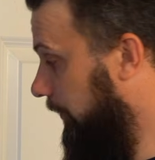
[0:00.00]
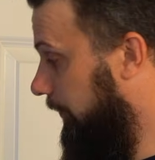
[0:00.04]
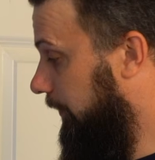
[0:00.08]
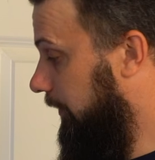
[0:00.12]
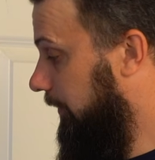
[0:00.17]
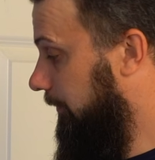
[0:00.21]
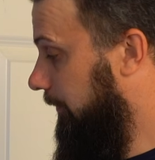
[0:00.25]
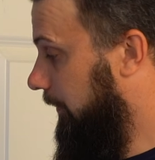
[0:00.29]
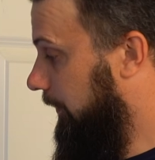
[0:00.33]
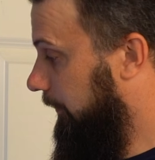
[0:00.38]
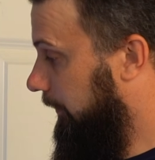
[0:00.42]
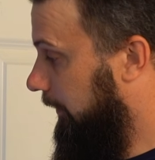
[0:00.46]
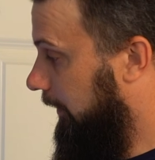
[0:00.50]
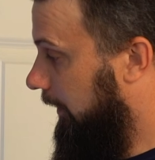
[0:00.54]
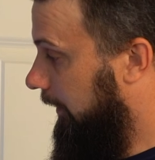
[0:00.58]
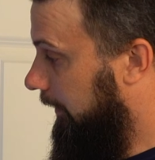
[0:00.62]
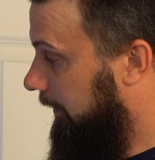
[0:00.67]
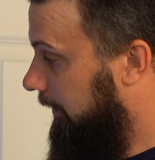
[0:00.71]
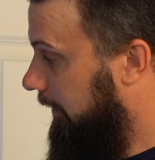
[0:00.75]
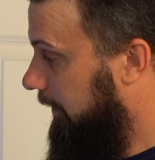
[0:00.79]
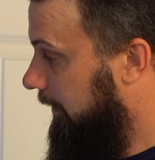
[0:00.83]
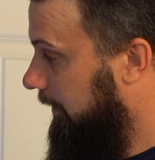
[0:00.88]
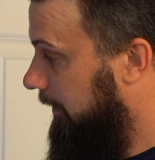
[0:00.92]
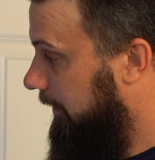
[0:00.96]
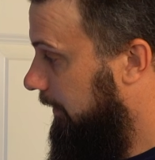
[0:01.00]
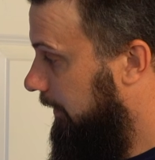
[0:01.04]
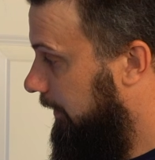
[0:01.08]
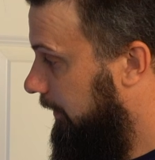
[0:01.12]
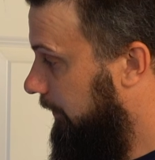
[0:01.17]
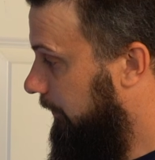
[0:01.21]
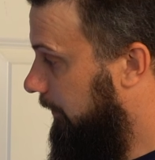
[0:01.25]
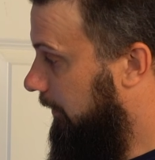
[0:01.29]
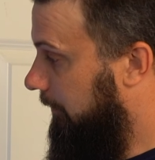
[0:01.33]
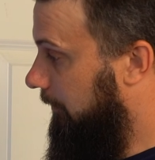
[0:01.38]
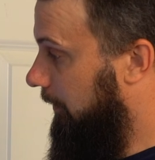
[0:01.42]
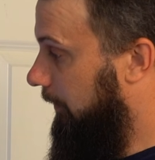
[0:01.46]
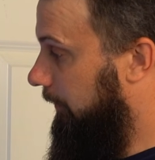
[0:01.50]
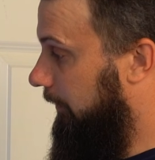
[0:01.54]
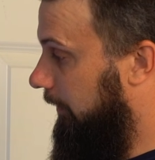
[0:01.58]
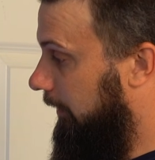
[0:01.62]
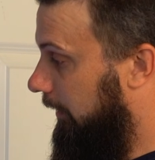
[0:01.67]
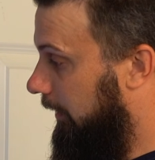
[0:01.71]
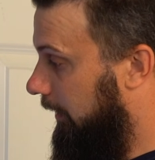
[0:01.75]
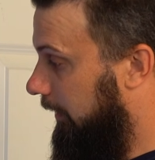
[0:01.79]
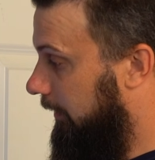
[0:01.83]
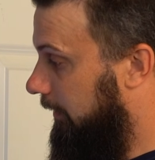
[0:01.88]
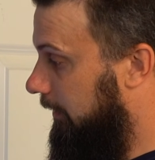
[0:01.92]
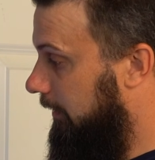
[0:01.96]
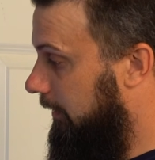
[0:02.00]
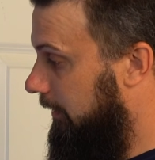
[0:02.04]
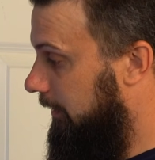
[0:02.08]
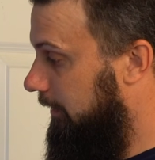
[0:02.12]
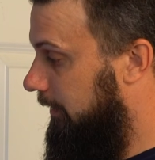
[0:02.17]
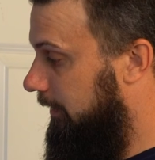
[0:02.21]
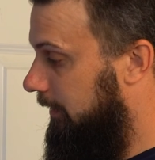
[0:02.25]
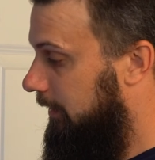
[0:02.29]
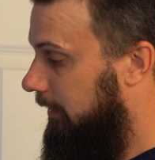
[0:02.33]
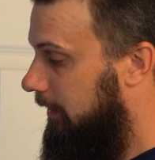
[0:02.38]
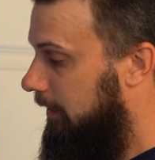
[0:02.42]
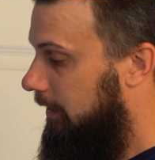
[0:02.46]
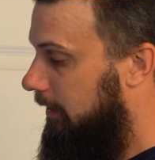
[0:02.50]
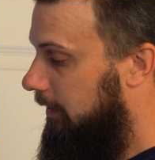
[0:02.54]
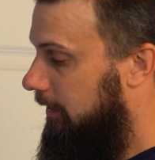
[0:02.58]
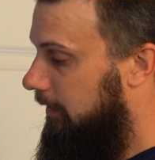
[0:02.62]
You can mount them like this. You can mount them like this.